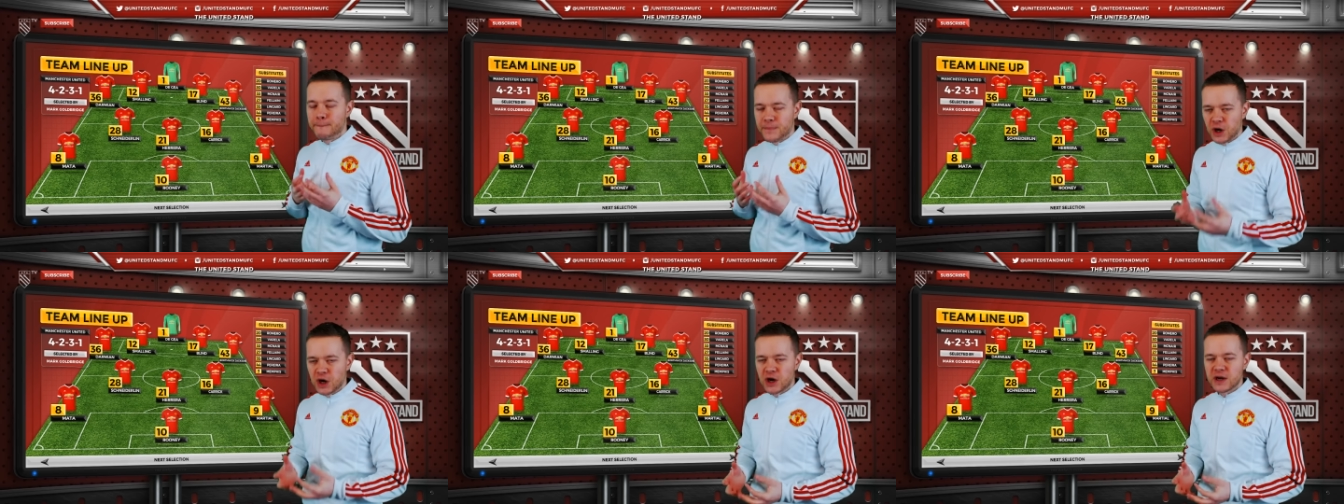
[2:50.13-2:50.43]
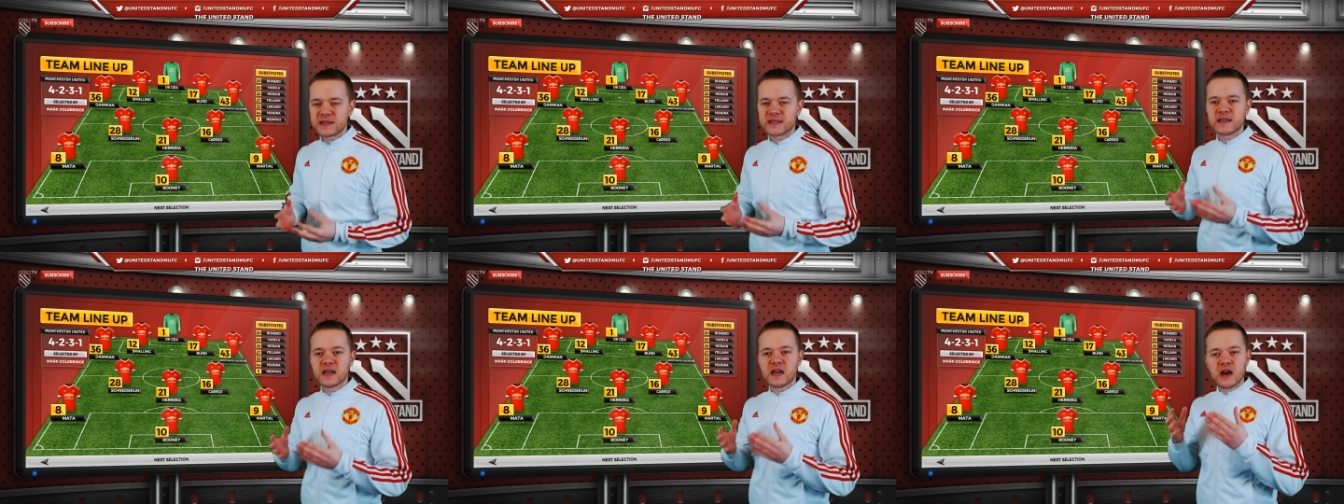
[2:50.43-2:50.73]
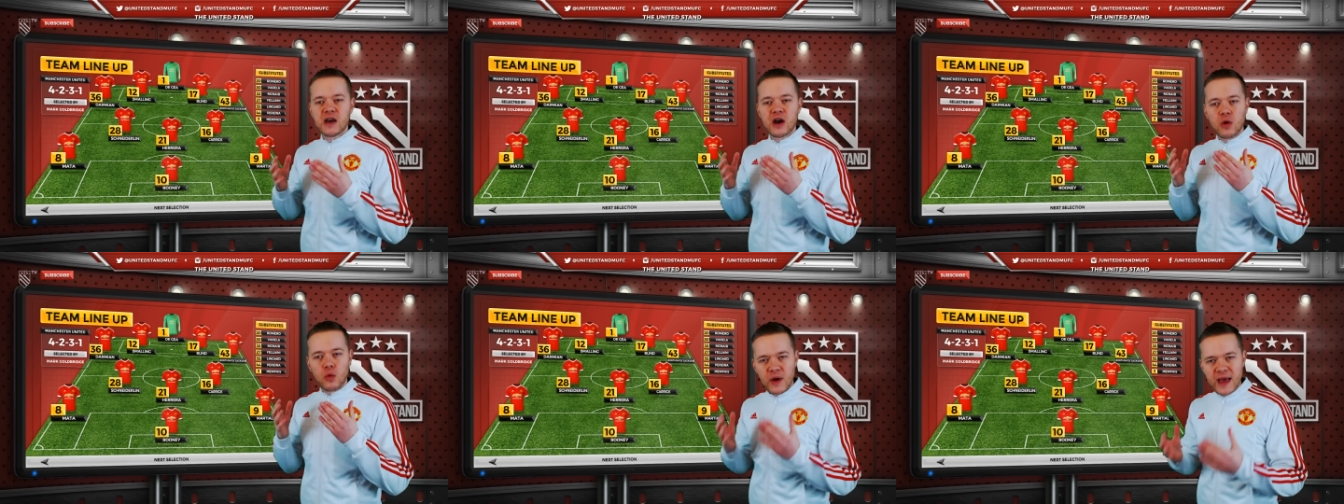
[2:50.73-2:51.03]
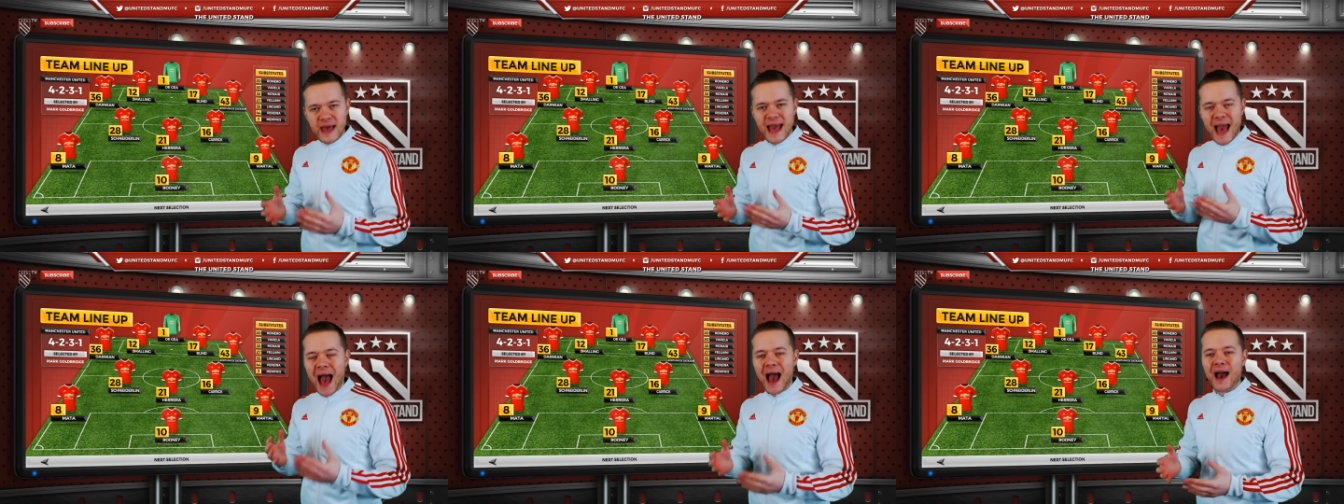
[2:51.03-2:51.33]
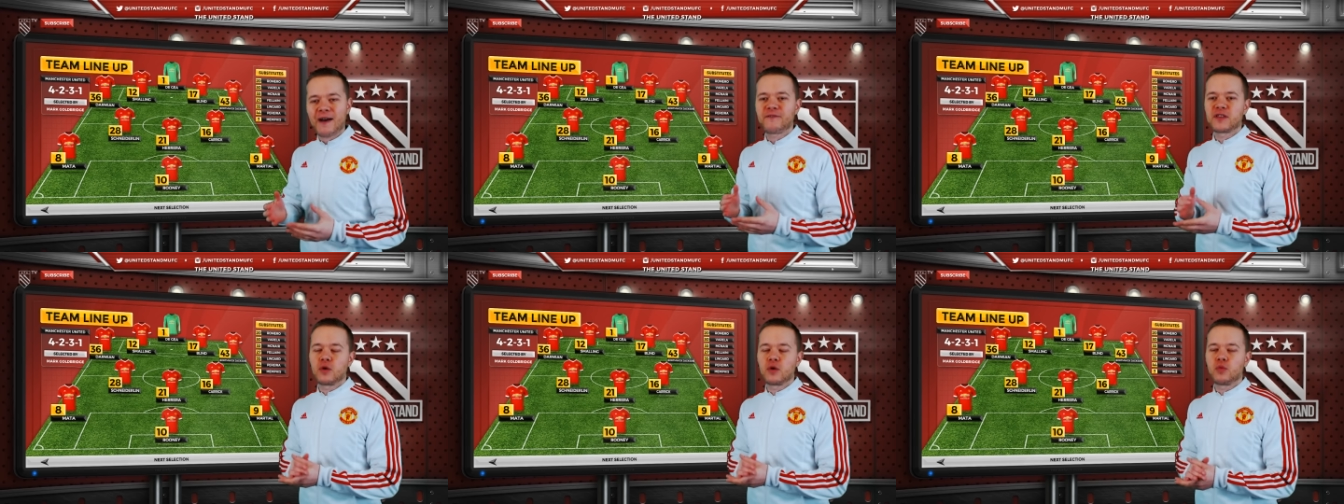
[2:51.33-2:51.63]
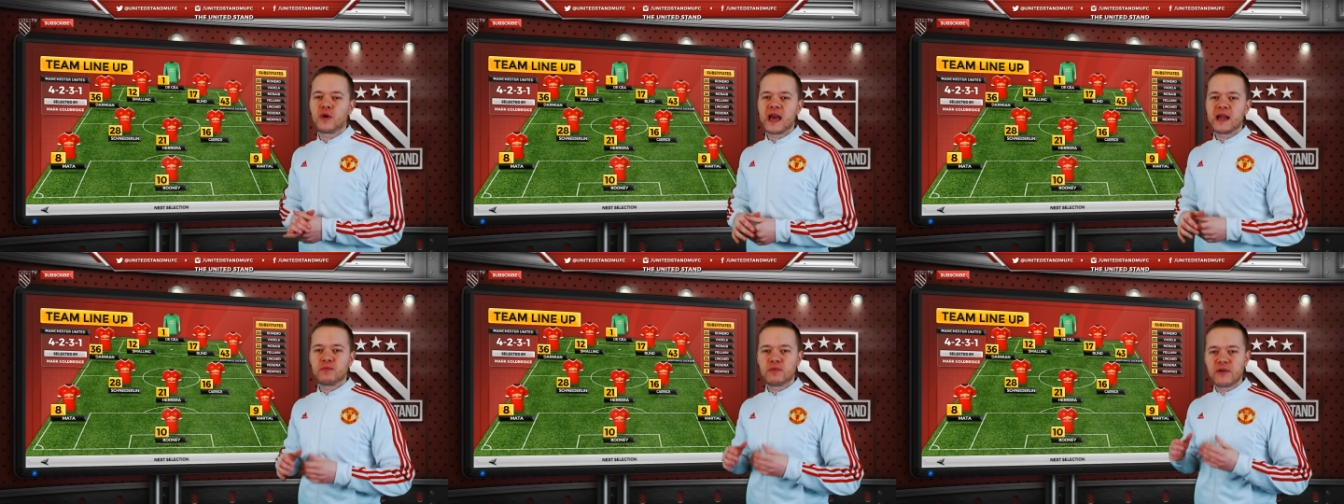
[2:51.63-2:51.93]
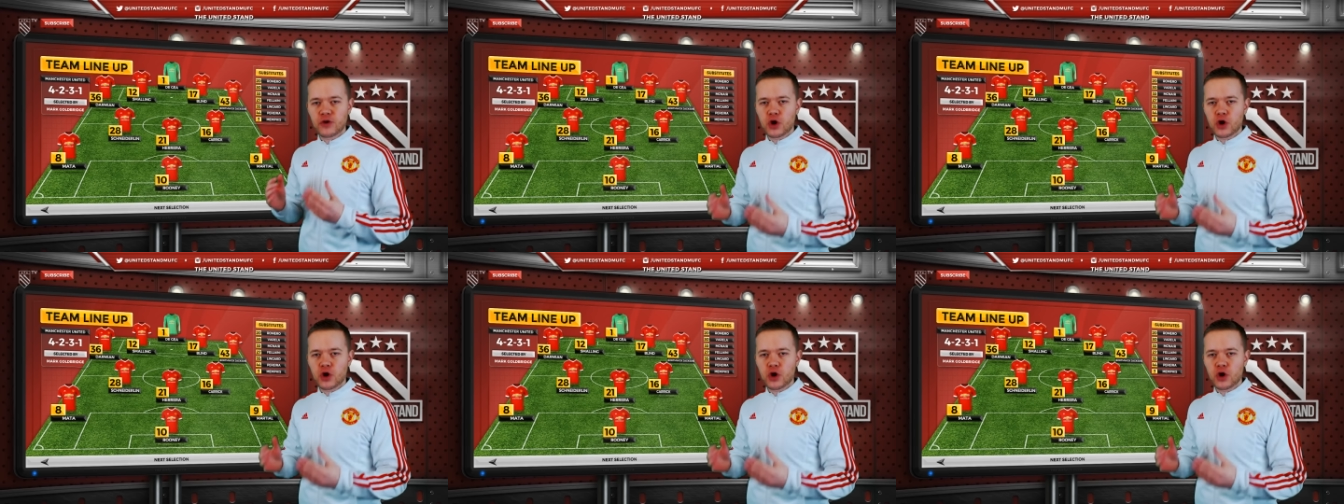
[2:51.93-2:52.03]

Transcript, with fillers: but we have to win.